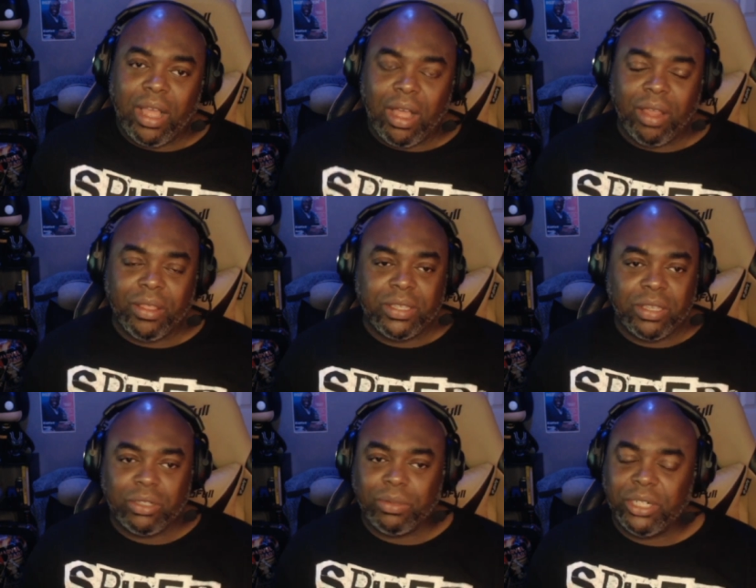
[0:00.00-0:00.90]
all the
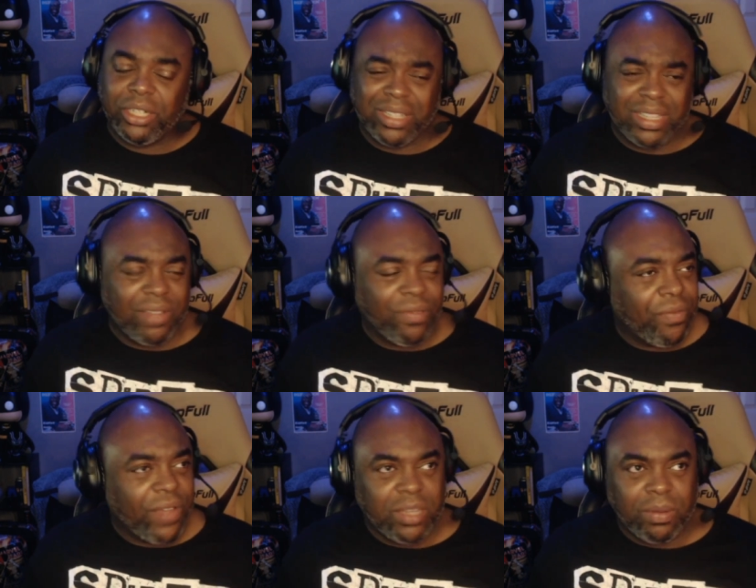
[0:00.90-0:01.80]
social media channels except for
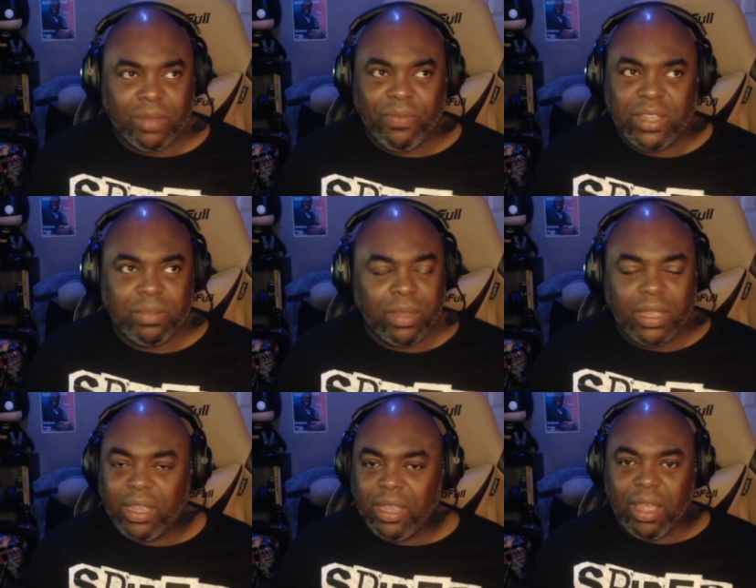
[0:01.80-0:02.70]
Facebook. Facebook
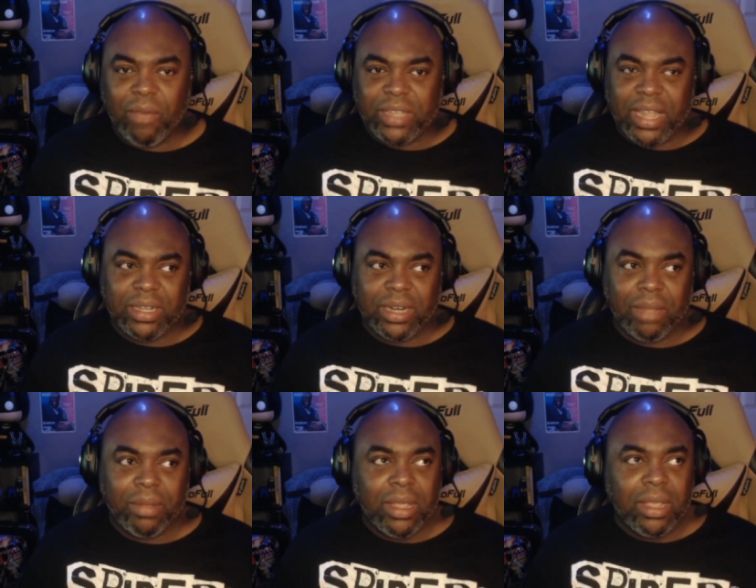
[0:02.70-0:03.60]
that was acted
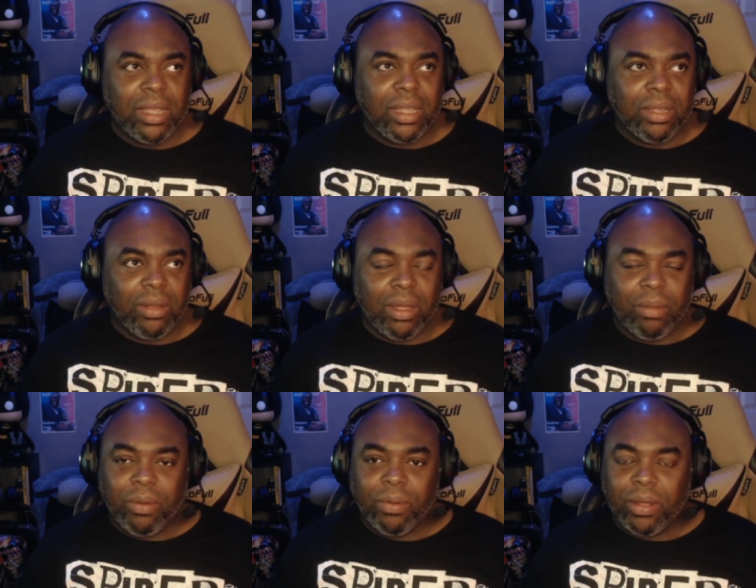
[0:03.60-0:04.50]
up, uh,
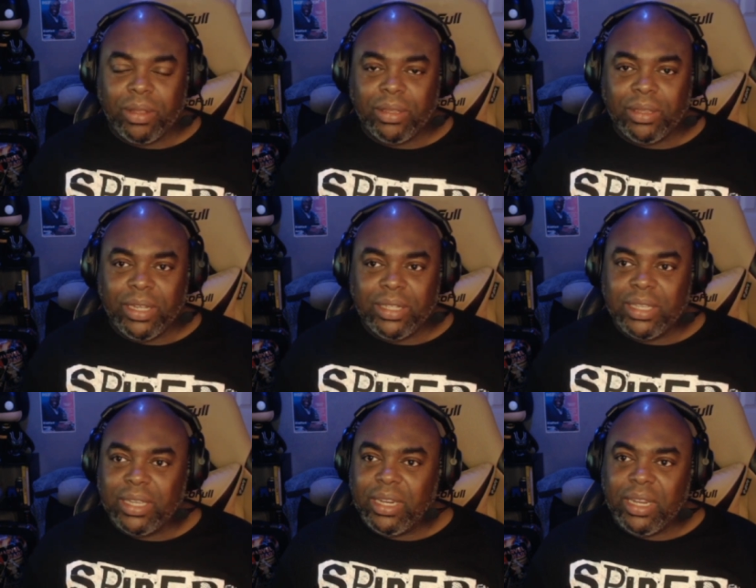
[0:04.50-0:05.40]
but we're on
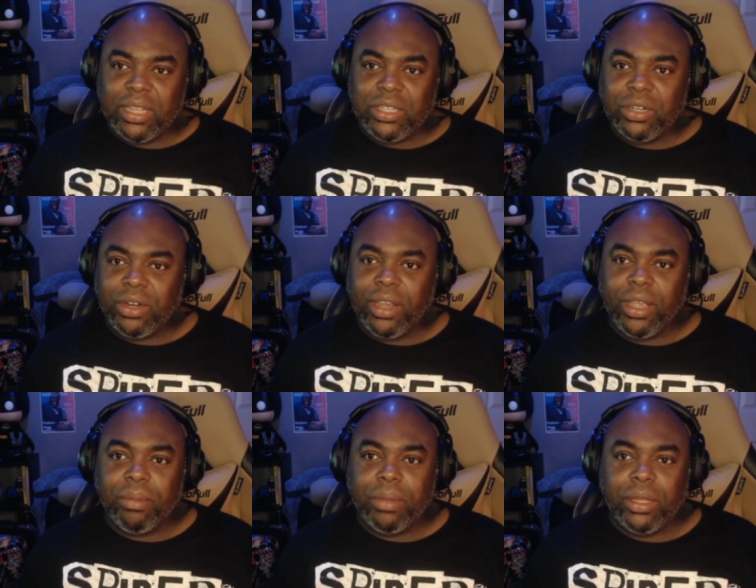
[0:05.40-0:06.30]
LinkedIn,
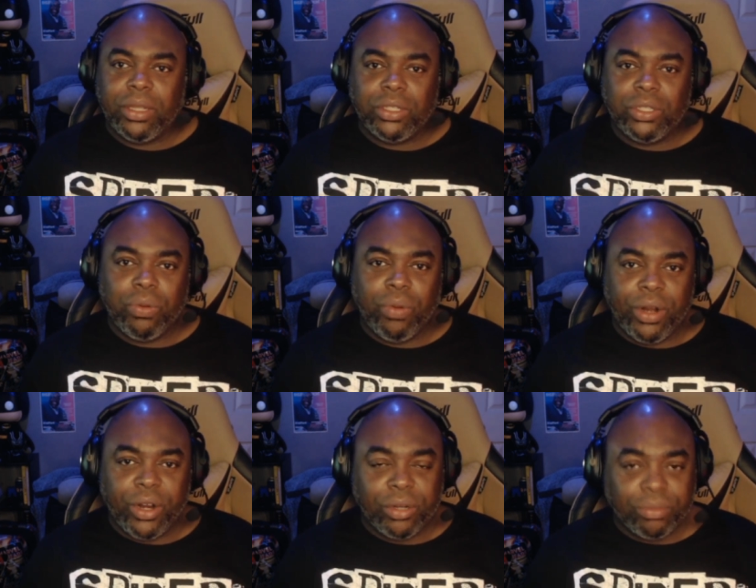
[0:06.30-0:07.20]
Instagram,
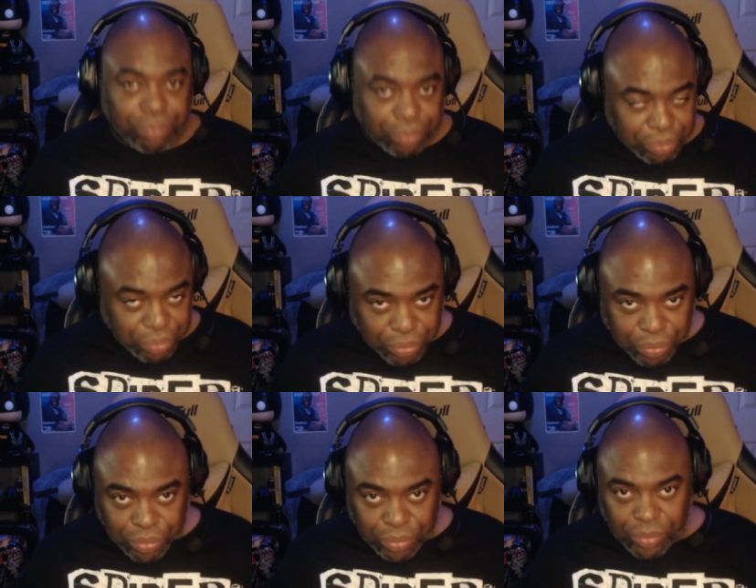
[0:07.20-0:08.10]
Twitter,
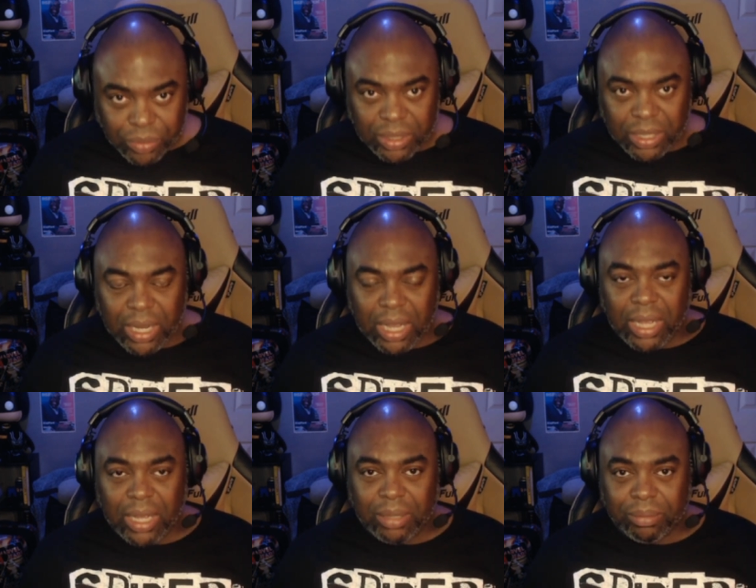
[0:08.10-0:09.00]

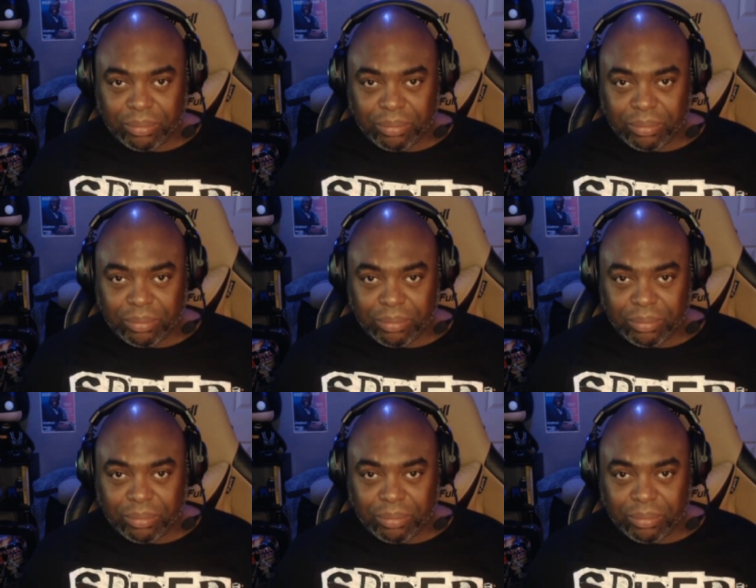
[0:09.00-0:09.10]
um,